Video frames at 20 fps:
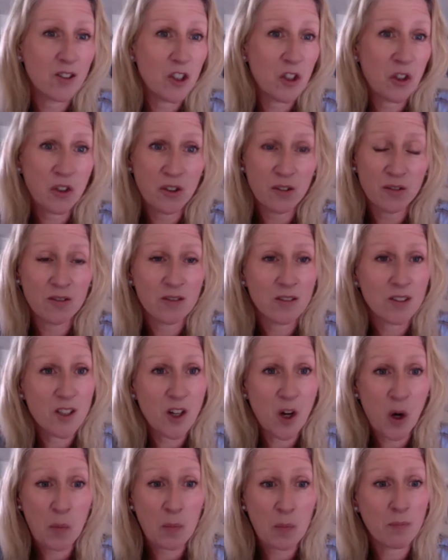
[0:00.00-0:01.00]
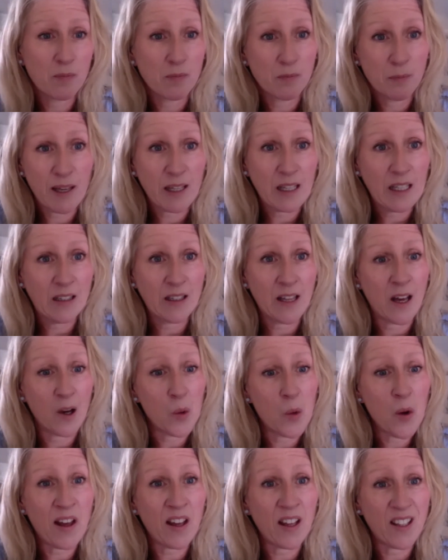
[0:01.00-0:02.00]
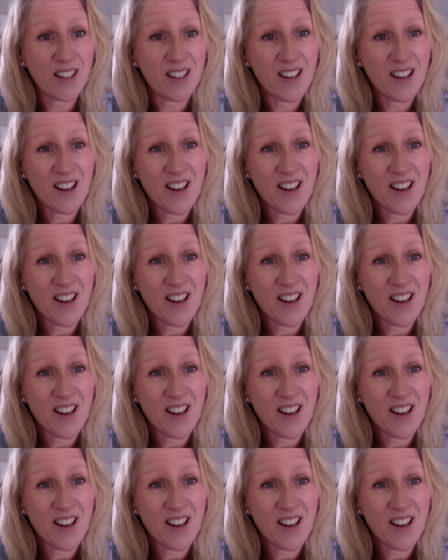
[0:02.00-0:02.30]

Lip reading: You can start packing that away.